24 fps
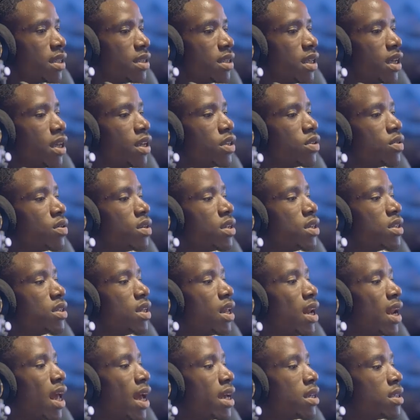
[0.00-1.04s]
I see his own is
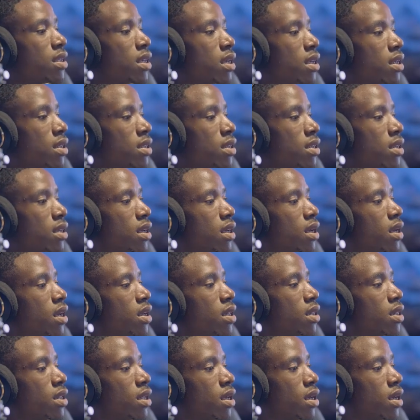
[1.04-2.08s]
the lightings,
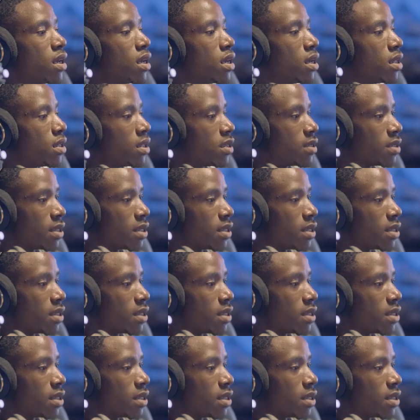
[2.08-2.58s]
the